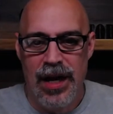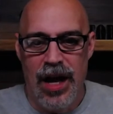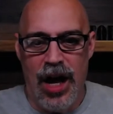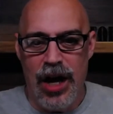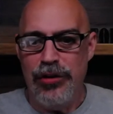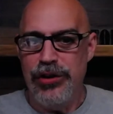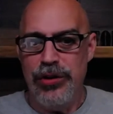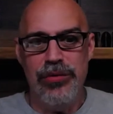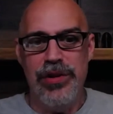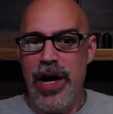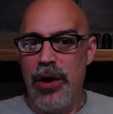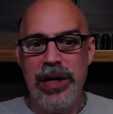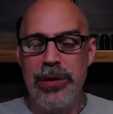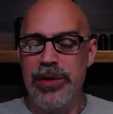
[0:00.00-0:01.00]
Oh,
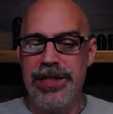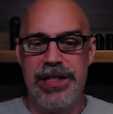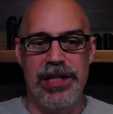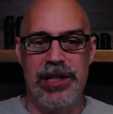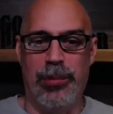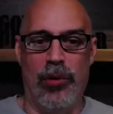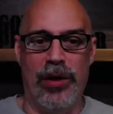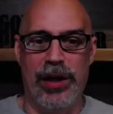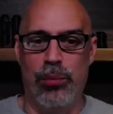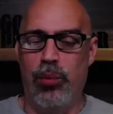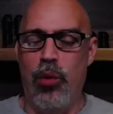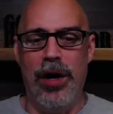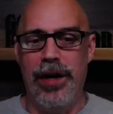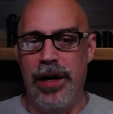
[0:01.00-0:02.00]
he was disappointed.
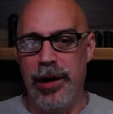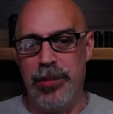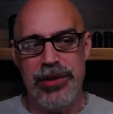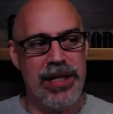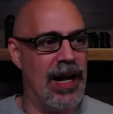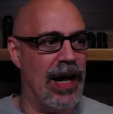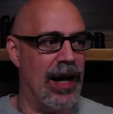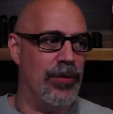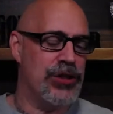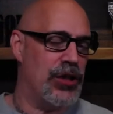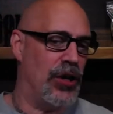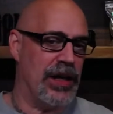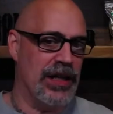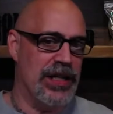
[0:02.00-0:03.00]
100%. I was
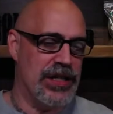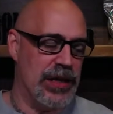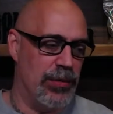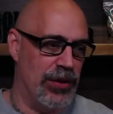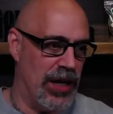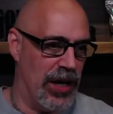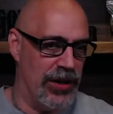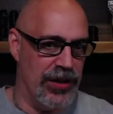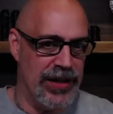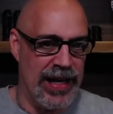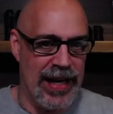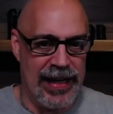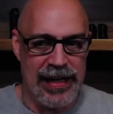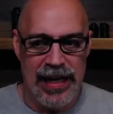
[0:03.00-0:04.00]
talking to someone the other
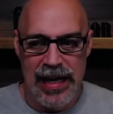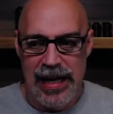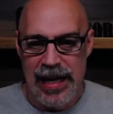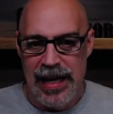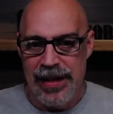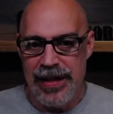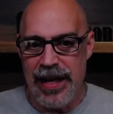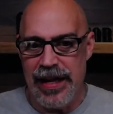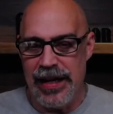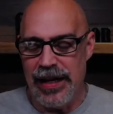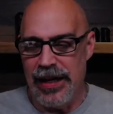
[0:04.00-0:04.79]
day that,